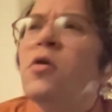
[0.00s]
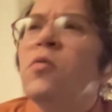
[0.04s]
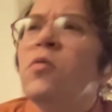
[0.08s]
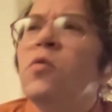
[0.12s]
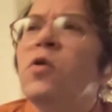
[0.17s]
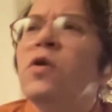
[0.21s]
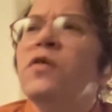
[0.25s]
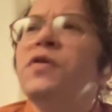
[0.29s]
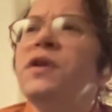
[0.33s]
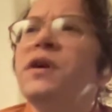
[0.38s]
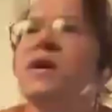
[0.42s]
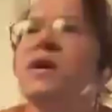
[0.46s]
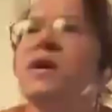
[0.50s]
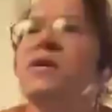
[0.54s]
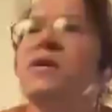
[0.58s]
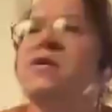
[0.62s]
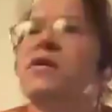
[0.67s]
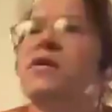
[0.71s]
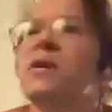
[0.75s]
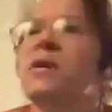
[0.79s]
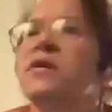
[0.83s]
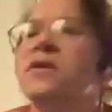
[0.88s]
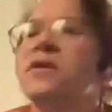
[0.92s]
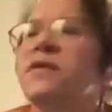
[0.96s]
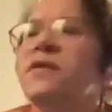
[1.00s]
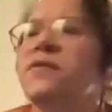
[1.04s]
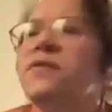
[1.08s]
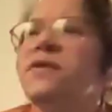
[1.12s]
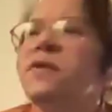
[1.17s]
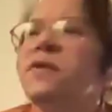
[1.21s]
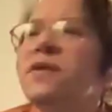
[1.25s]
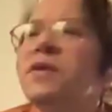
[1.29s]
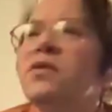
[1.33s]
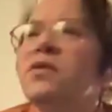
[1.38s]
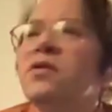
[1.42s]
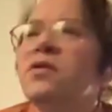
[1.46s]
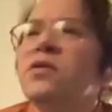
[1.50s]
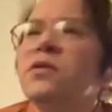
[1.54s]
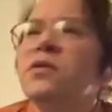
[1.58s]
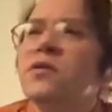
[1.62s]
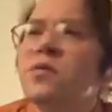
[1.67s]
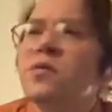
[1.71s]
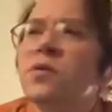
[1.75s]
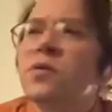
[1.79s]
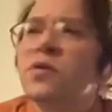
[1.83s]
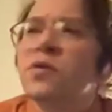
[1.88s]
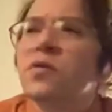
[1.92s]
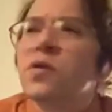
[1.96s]
One thing, a difference I
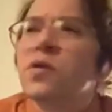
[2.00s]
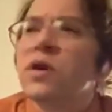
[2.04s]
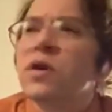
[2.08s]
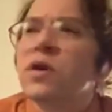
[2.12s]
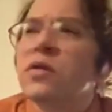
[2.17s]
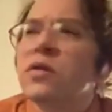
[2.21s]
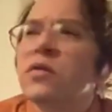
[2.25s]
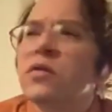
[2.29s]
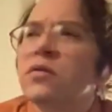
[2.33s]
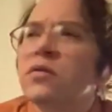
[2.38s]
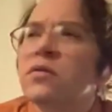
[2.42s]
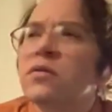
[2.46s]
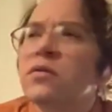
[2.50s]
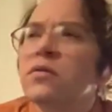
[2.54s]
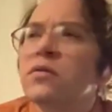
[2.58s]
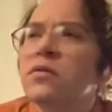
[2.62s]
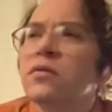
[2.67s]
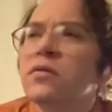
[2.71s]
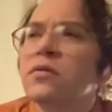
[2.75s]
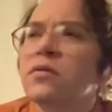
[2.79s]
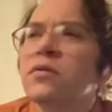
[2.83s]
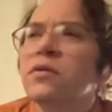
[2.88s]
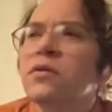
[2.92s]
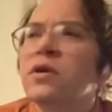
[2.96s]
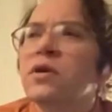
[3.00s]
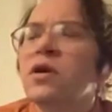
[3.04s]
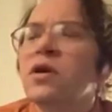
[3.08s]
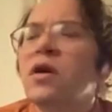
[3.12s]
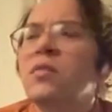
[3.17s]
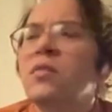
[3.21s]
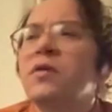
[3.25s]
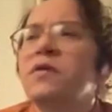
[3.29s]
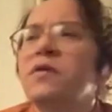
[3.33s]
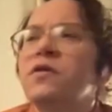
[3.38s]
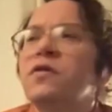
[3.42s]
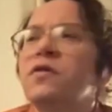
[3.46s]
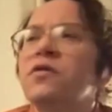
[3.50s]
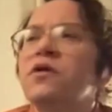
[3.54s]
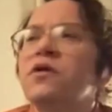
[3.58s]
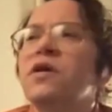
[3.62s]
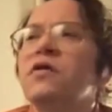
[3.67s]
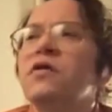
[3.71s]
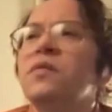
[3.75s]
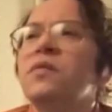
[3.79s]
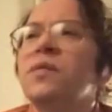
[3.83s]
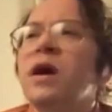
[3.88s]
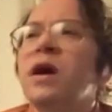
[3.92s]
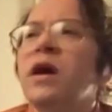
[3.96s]
noticed between the comics you
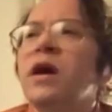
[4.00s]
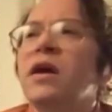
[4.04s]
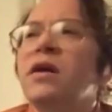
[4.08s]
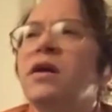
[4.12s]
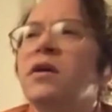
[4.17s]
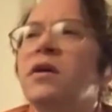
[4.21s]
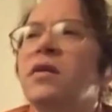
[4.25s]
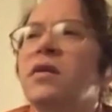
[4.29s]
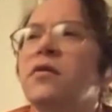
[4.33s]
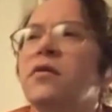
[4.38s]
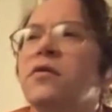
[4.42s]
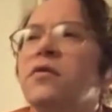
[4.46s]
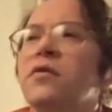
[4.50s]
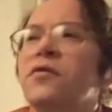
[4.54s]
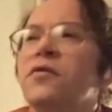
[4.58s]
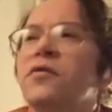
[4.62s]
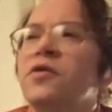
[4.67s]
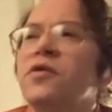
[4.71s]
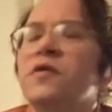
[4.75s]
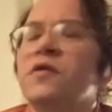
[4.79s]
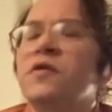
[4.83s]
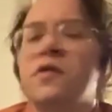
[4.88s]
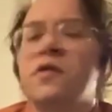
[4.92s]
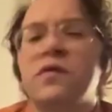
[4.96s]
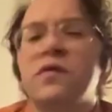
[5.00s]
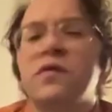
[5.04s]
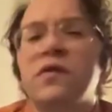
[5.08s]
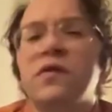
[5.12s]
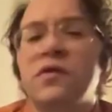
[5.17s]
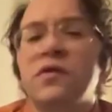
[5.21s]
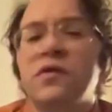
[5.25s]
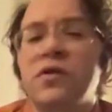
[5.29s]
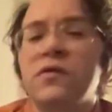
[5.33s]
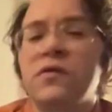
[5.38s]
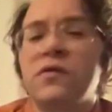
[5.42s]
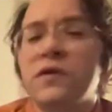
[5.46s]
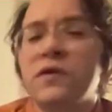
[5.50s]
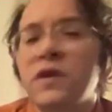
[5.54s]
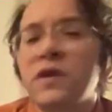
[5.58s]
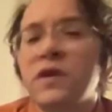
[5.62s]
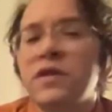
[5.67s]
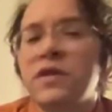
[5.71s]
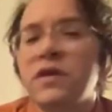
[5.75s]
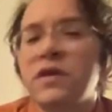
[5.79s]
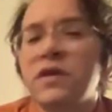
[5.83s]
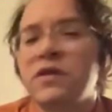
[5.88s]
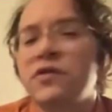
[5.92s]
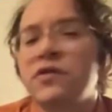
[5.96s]
guys make versus students I
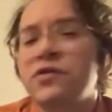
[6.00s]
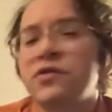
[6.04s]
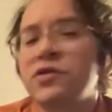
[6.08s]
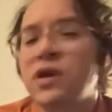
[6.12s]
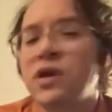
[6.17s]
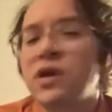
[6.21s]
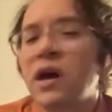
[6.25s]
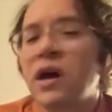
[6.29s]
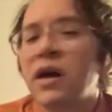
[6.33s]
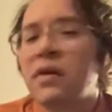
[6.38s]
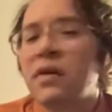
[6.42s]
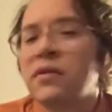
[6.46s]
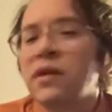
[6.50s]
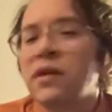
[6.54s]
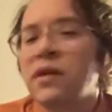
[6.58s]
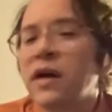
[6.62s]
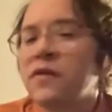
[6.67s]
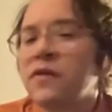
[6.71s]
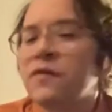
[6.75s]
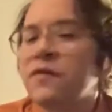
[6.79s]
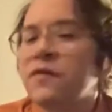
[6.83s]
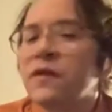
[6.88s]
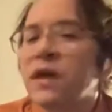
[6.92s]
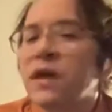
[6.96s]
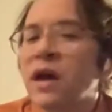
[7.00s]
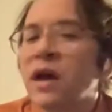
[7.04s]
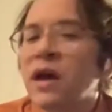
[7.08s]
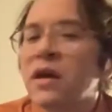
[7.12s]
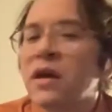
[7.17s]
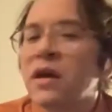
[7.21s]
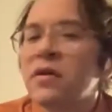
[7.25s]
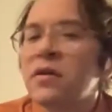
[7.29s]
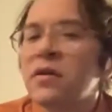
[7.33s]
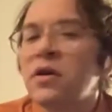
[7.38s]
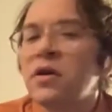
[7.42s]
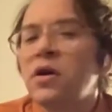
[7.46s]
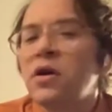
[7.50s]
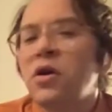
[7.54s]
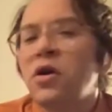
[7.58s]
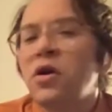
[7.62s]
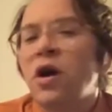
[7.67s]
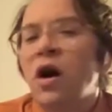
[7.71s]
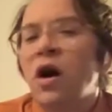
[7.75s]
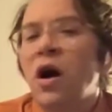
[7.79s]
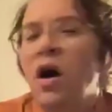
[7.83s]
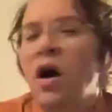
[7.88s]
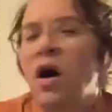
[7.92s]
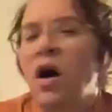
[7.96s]
teach at SVA,
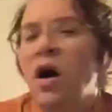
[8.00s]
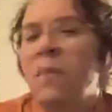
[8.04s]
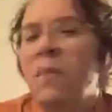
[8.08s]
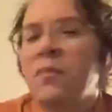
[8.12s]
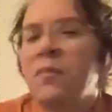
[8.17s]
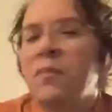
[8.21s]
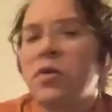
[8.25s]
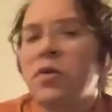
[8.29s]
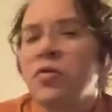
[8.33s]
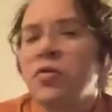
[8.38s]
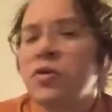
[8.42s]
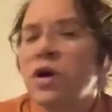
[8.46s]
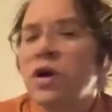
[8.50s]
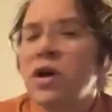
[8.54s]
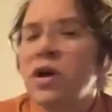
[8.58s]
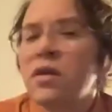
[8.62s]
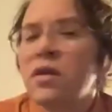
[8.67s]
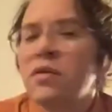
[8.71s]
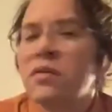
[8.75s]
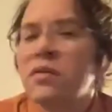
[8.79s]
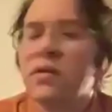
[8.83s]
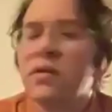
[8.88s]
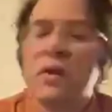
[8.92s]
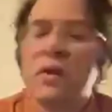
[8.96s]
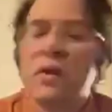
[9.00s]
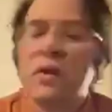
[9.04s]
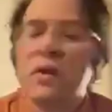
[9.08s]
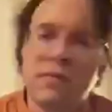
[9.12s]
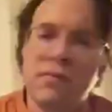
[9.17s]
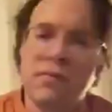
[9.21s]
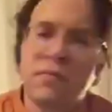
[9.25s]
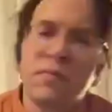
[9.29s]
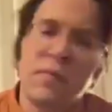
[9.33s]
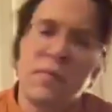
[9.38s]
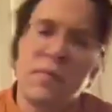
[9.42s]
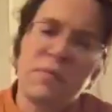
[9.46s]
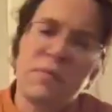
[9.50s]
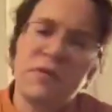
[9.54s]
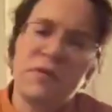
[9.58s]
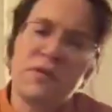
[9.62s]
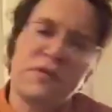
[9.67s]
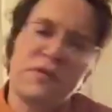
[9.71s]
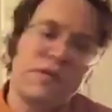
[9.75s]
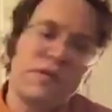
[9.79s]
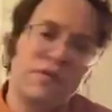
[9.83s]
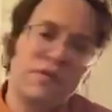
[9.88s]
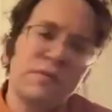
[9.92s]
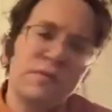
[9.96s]
who are not like maybe
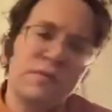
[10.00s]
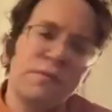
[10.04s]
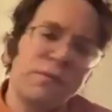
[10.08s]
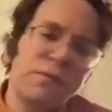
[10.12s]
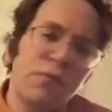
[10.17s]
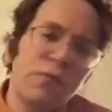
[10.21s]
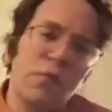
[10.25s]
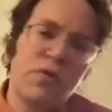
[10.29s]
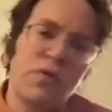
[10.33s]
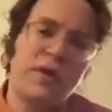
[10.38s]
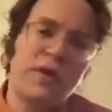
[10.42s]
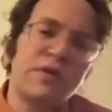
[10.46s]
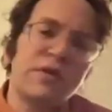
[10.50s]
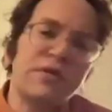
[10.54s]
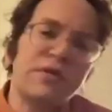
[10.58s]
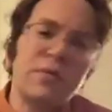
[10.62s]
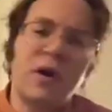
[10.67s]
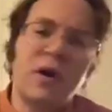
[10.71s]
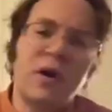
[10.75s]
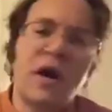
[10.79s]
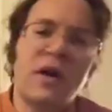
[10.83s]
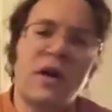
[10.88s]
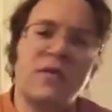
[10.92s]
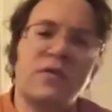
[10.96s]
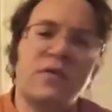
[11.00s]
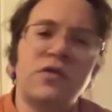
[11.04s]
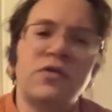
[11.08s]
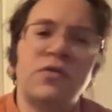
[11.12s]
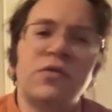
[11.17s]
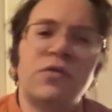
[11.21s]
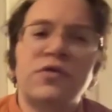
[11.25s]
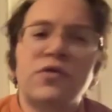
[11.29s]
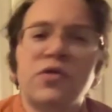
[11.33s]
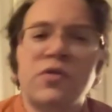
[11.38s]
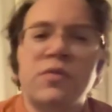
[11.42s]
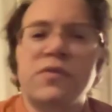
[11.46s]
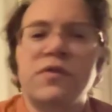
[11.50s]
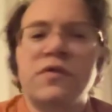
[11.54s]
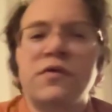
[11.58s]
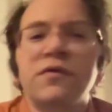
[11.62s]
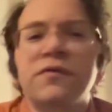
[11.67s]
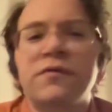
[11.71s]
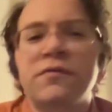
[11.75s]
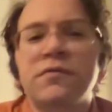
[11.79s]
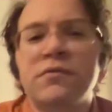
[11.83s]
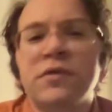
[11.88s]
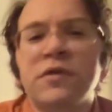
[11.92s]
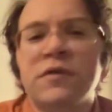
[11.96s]
just 4 years behind you in terms
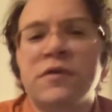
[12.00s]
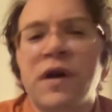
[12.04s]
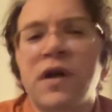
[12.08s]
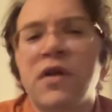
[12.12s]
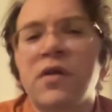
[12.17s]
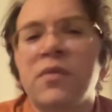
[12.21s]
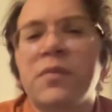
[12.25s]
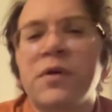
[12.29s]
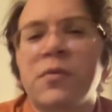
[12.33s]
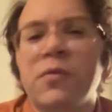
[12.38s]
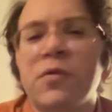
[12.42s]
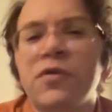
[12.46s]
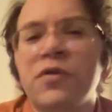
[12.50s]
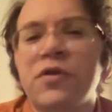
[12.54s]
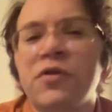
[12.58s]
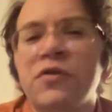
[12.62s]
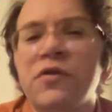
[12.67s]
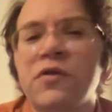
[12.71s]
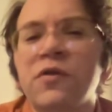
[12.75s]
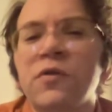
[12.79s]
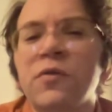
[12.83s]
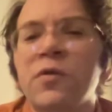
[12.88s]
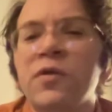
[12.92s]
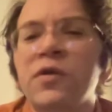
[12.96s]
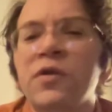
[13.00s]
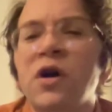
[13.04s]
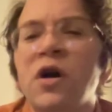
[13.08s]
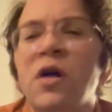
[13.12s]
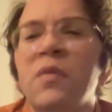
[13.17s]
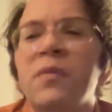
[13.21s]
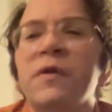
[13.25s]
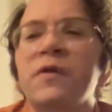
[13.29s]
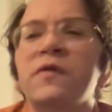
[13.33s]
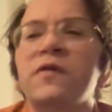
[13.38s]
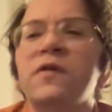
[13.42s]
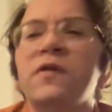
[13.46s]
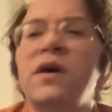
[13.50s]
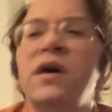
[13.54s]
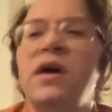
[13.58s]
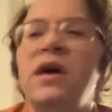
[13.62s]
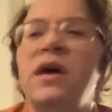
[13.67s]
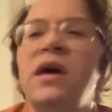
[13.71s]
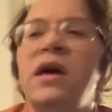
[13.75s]
of developing what they're doing with comics,